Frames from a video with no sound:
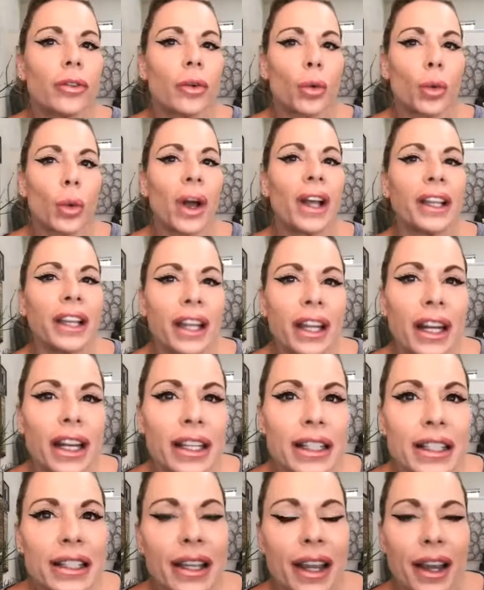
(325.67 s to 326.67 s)
what can I
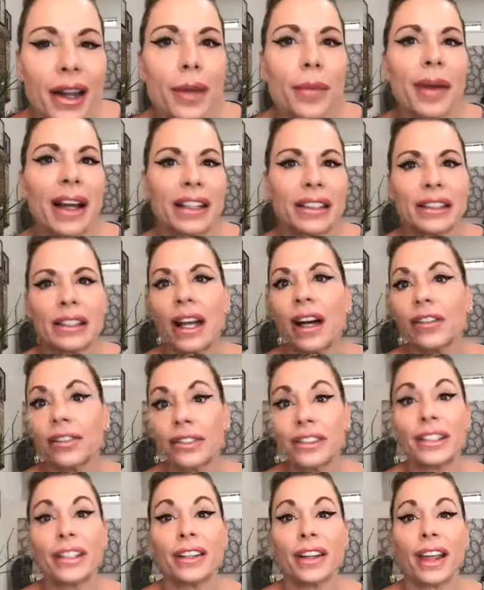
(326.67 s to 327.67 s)
say to
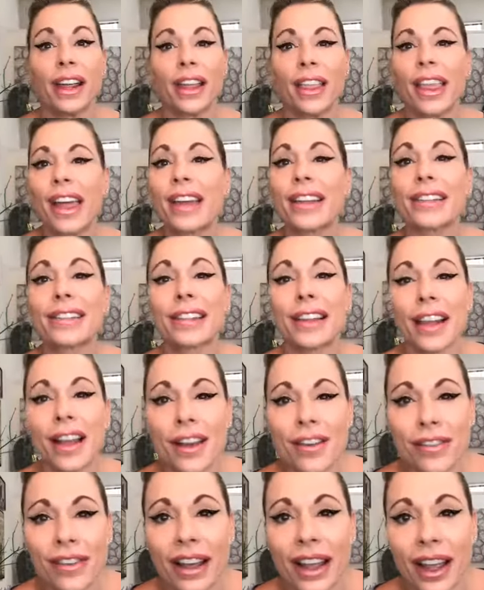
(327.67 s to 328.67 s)
myself today that is
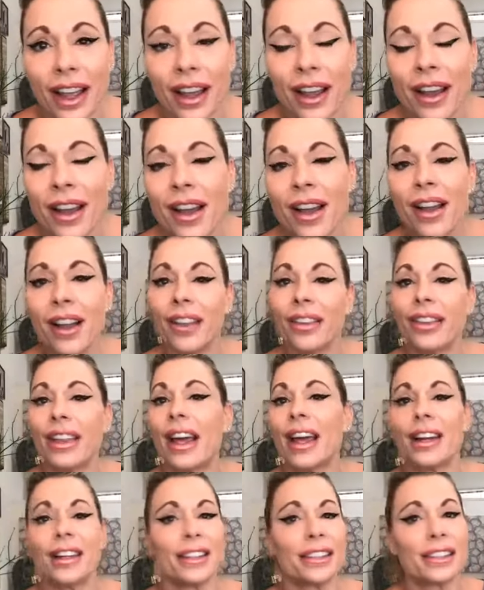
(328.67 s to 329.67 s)
loving,
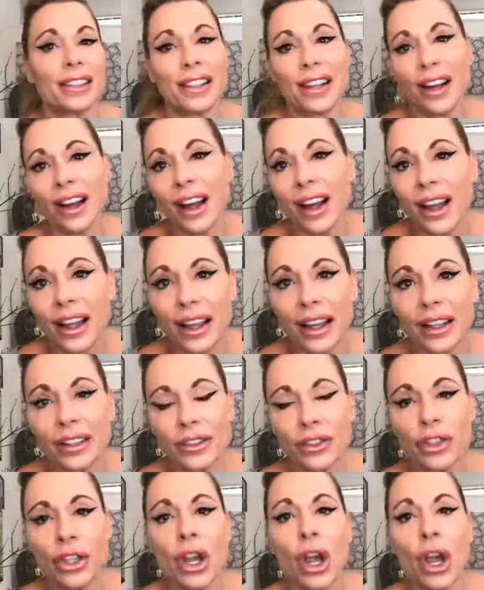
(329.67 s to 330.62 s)
that is kind?